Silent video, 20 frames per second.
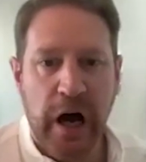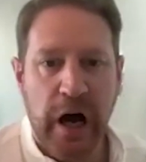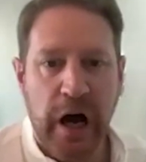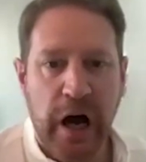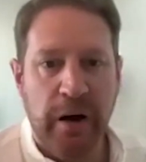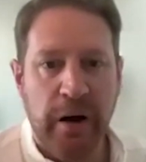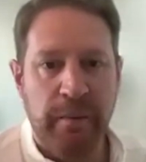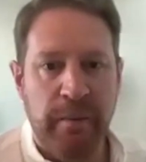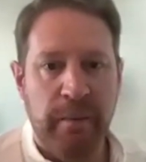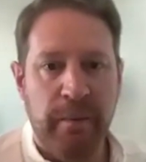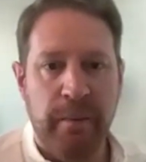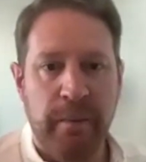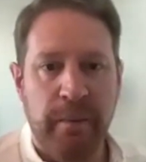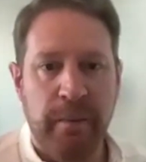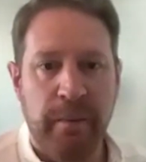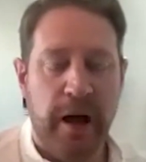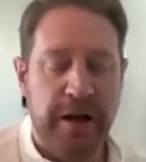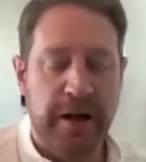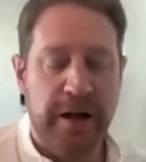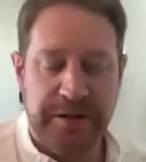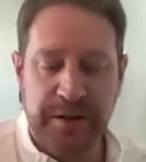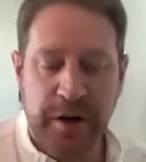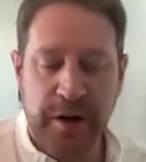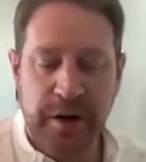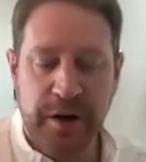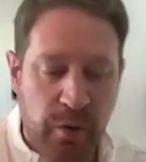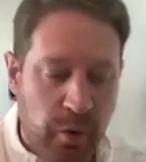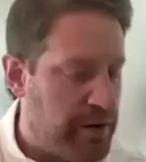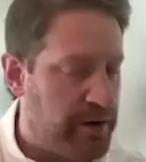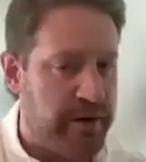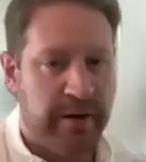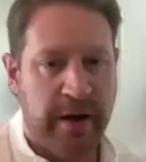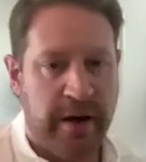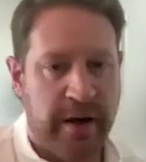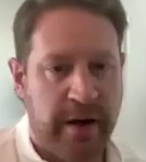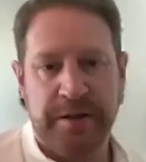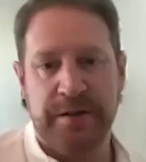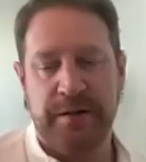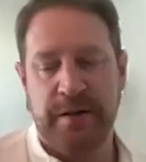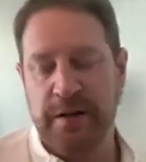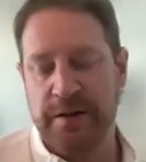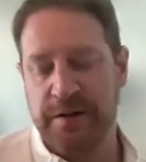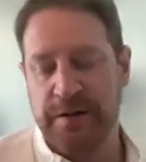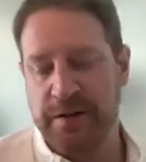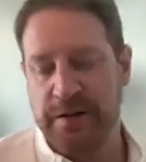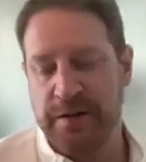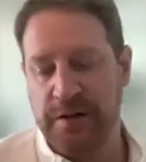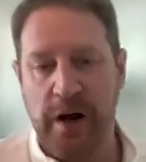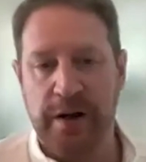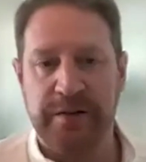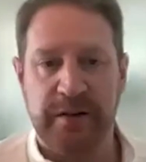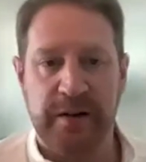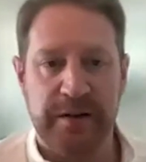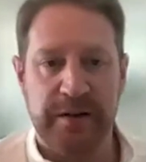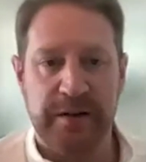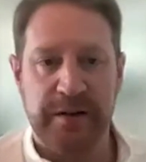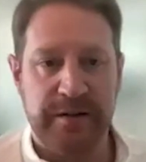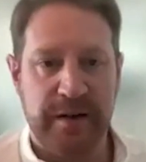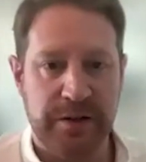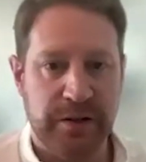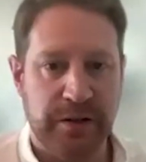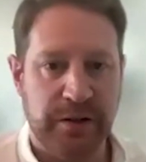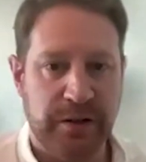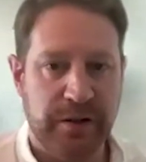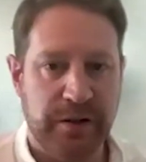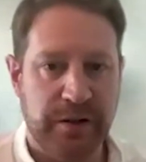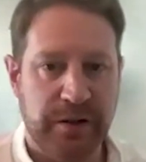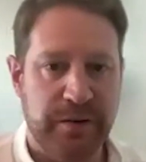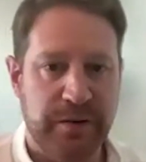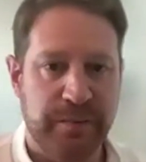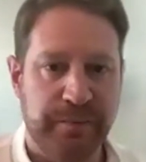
It's no wonder that's attracting attention.